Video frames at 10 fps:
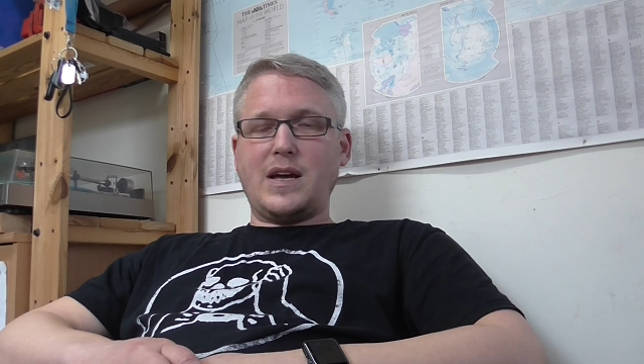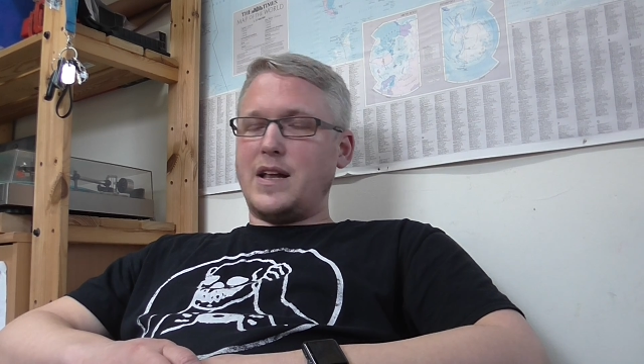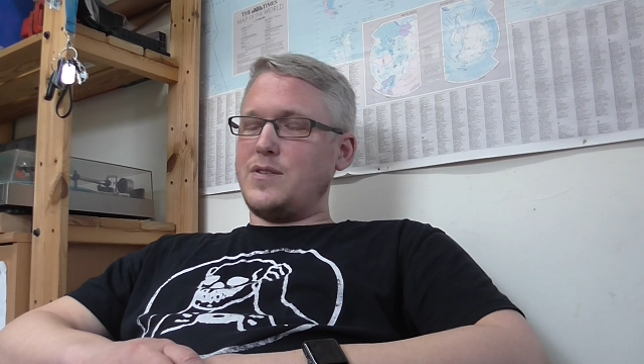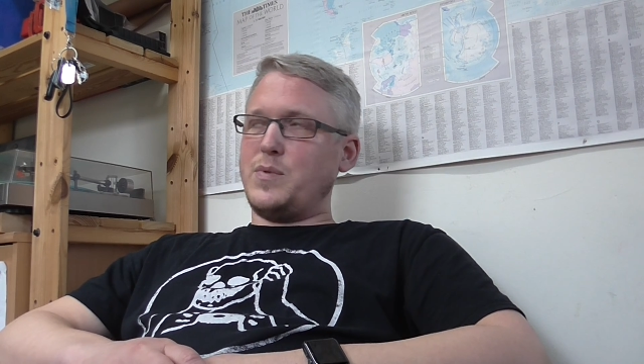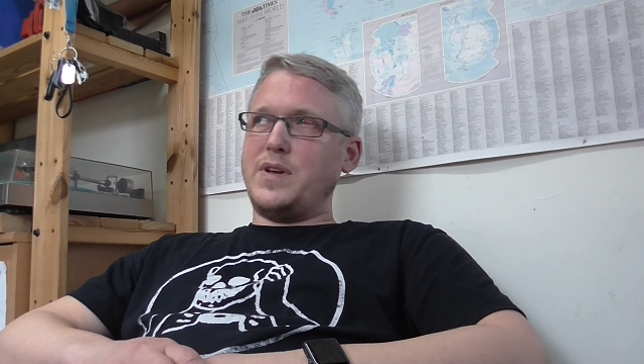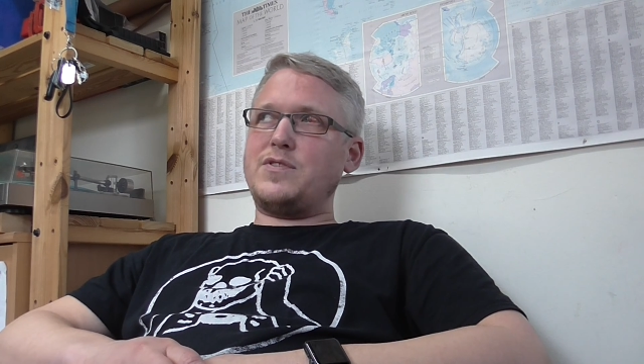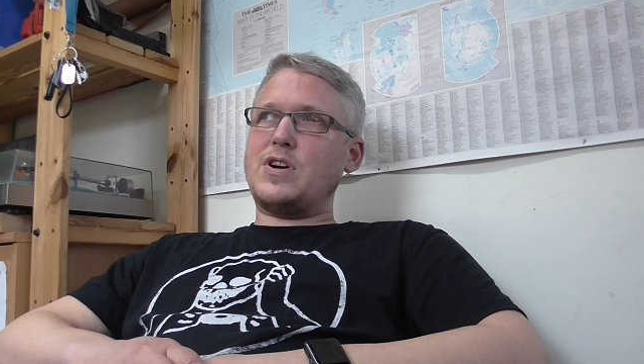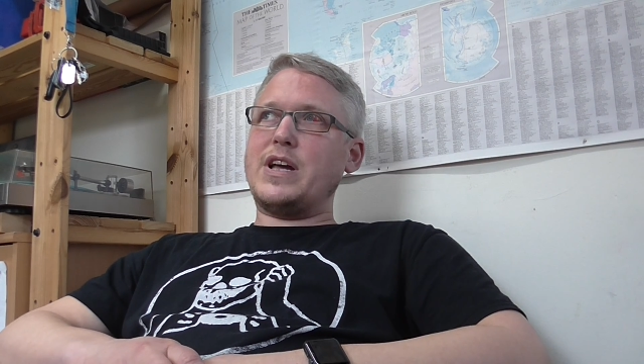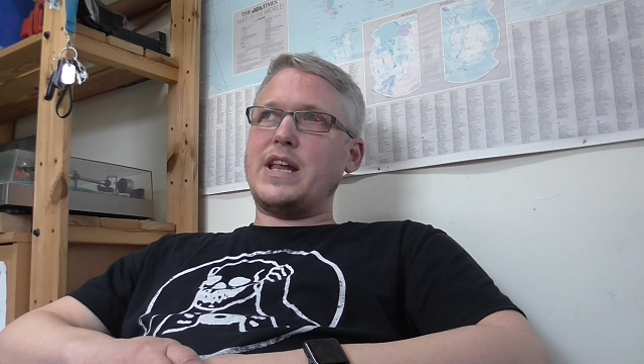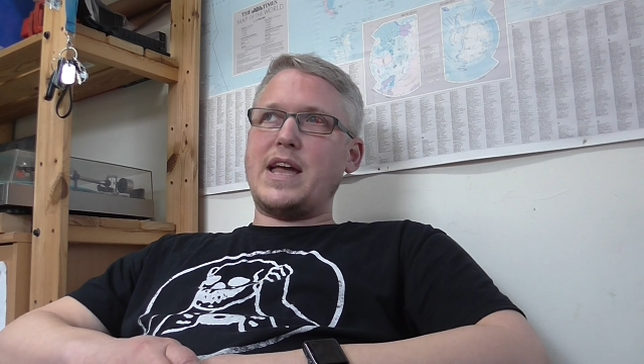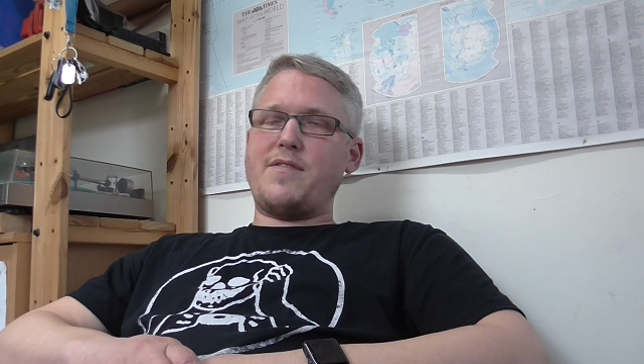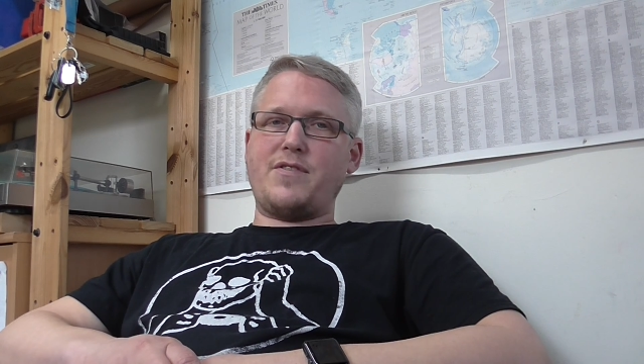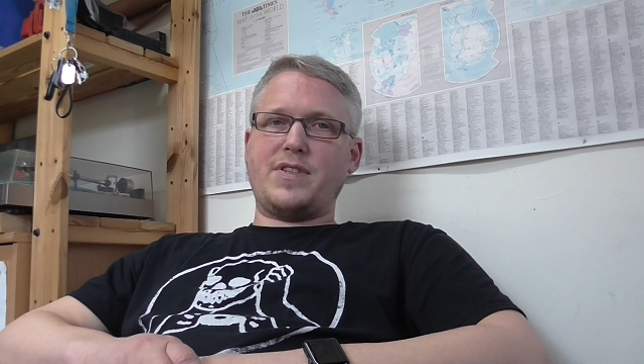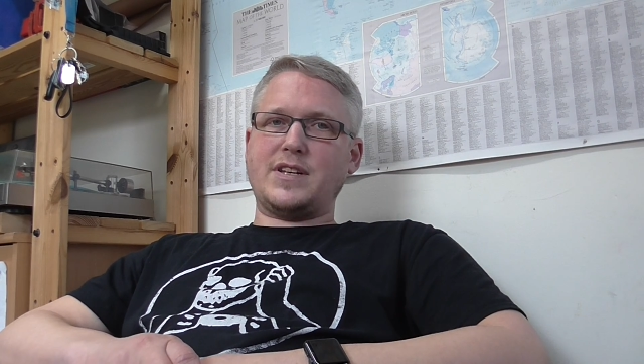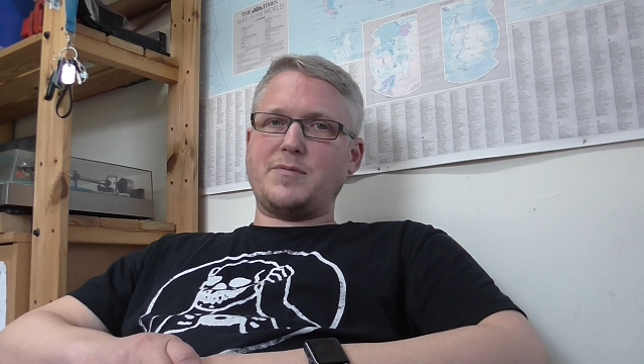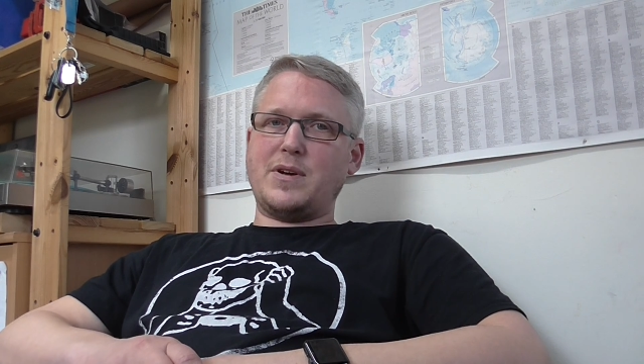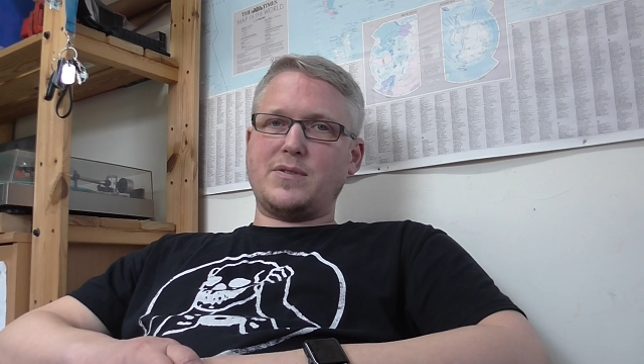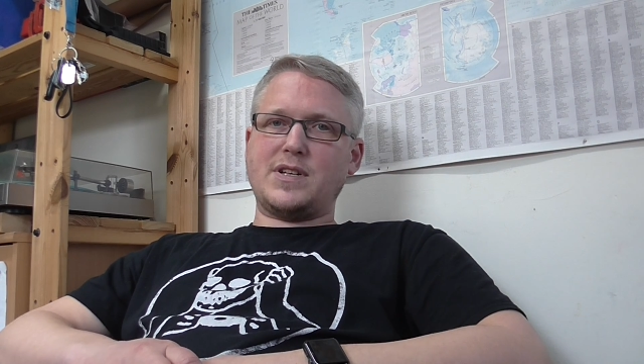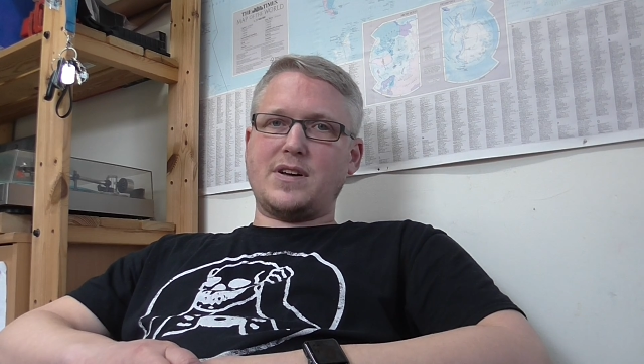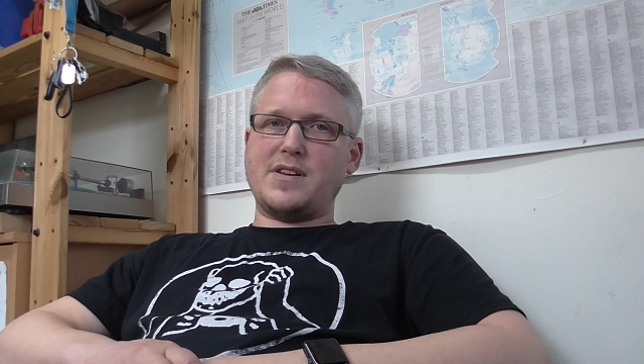And we've tried everything to be
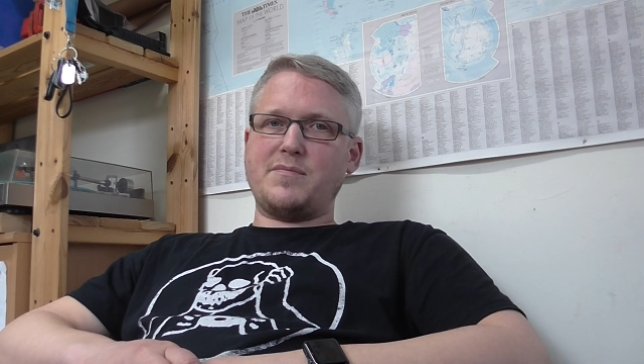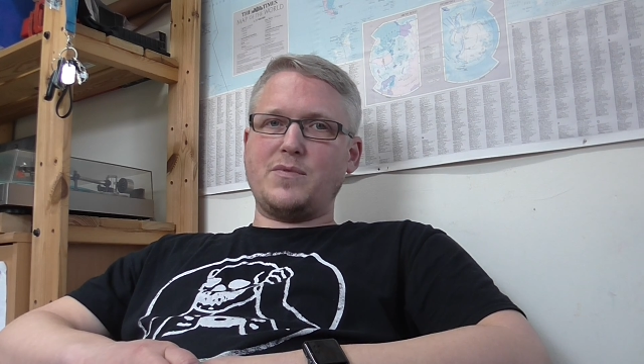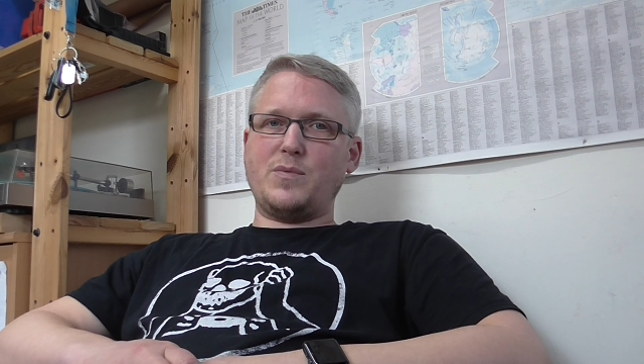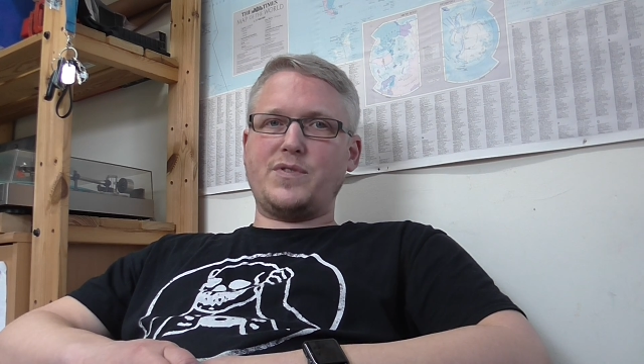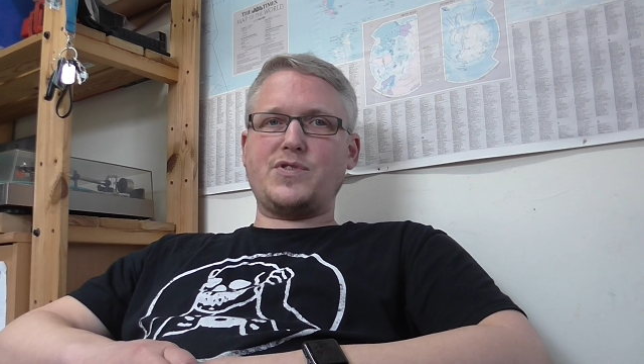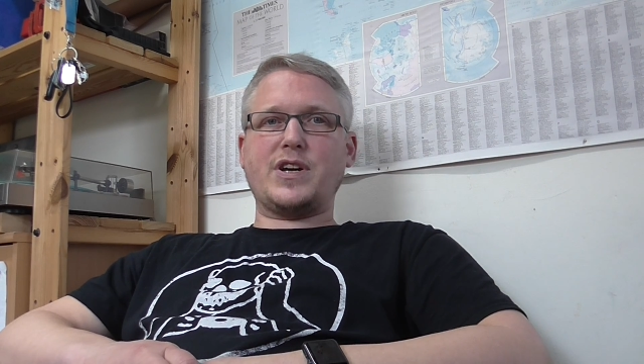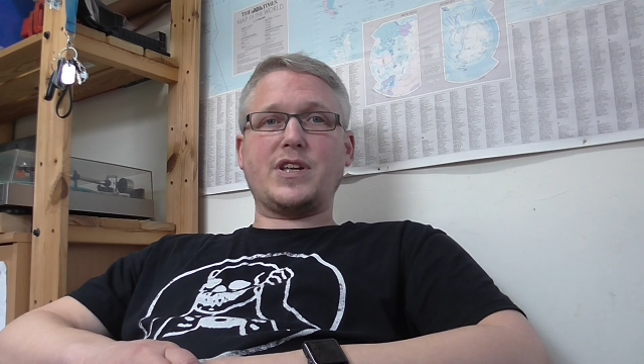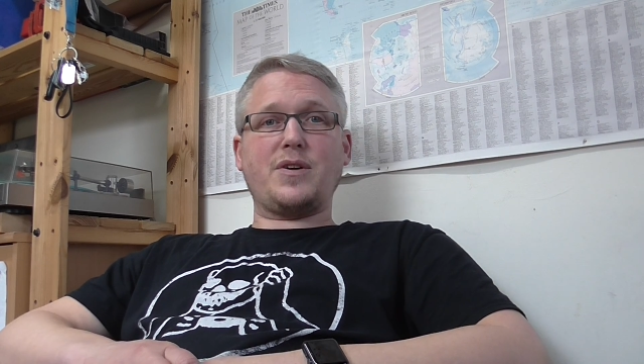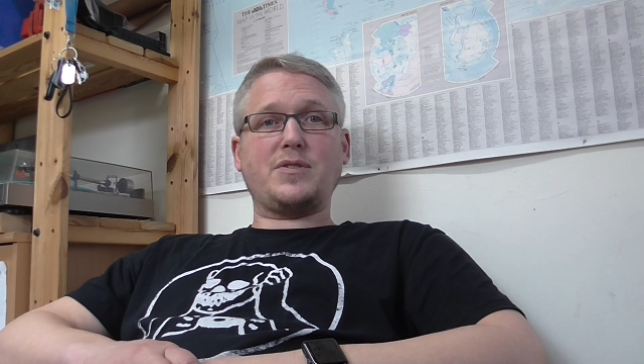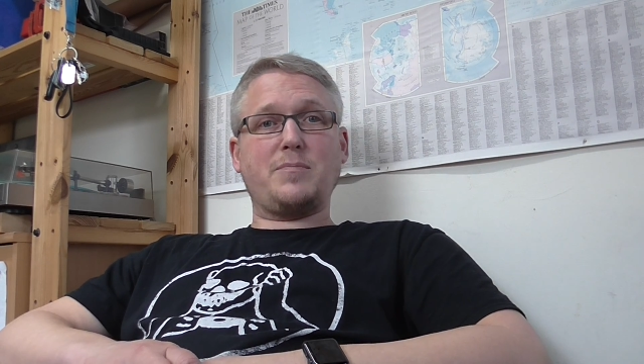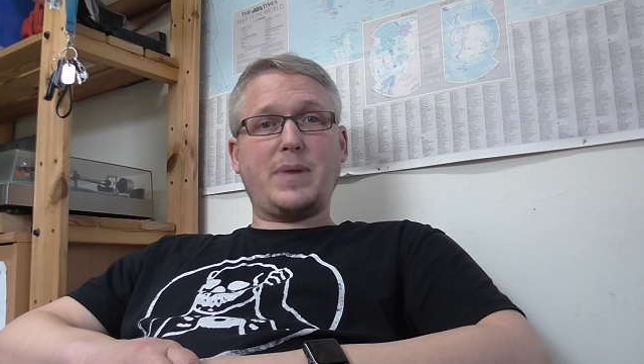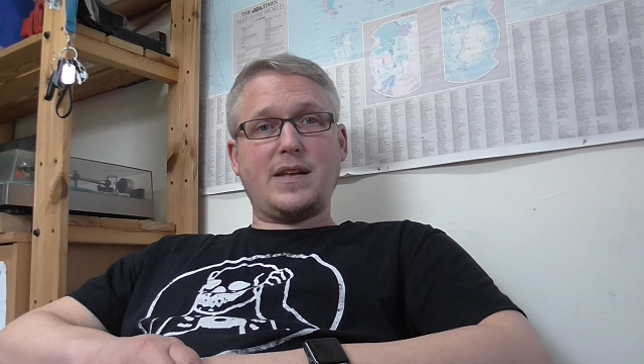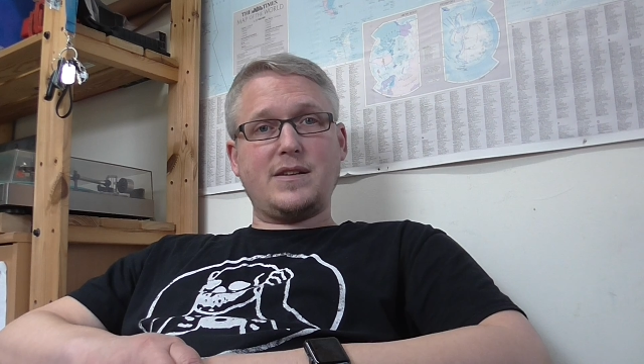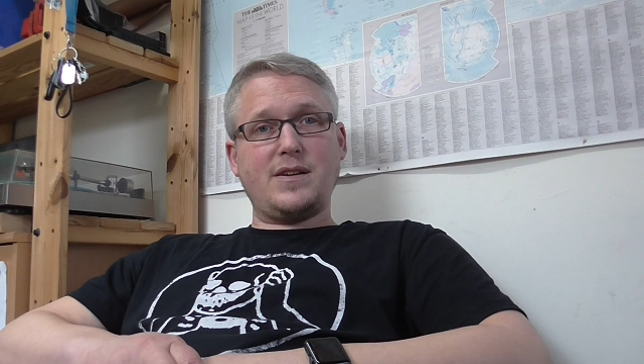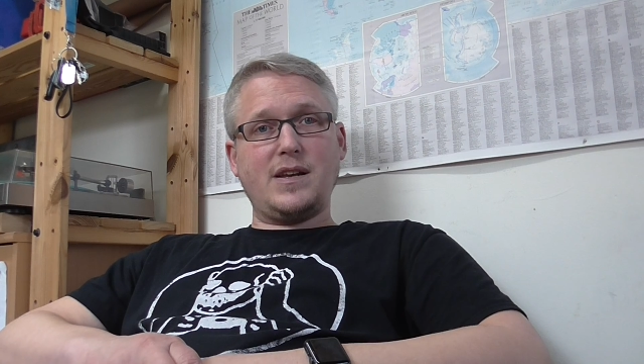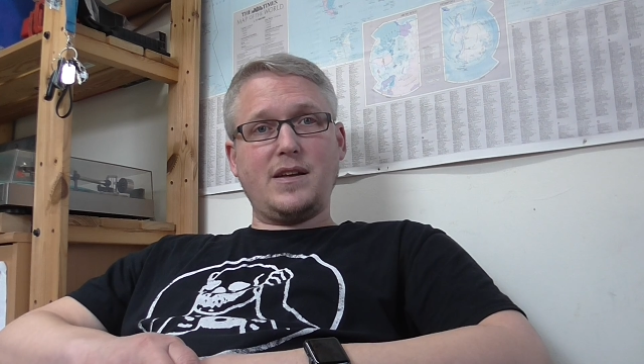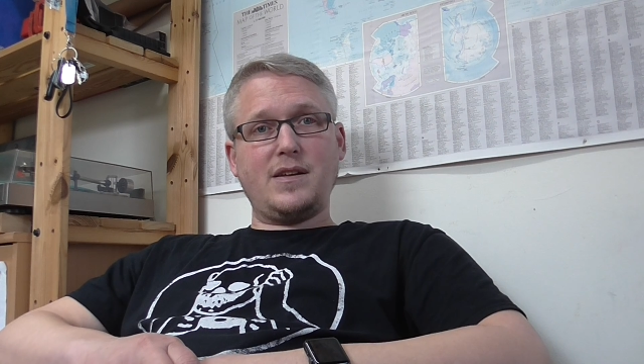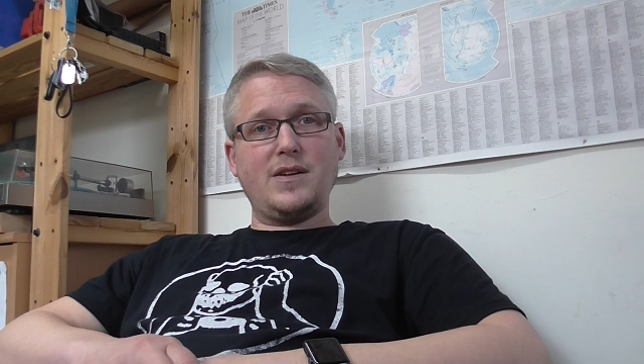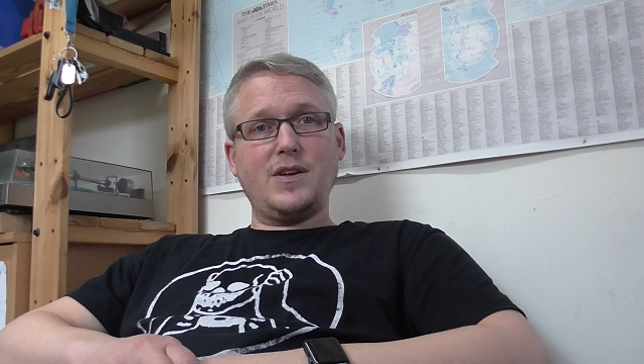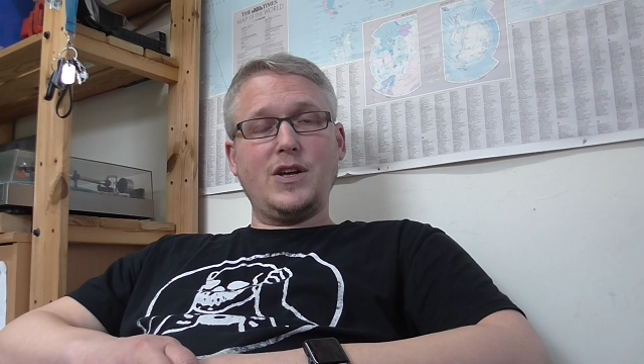on time. We've tried going to bed earlier.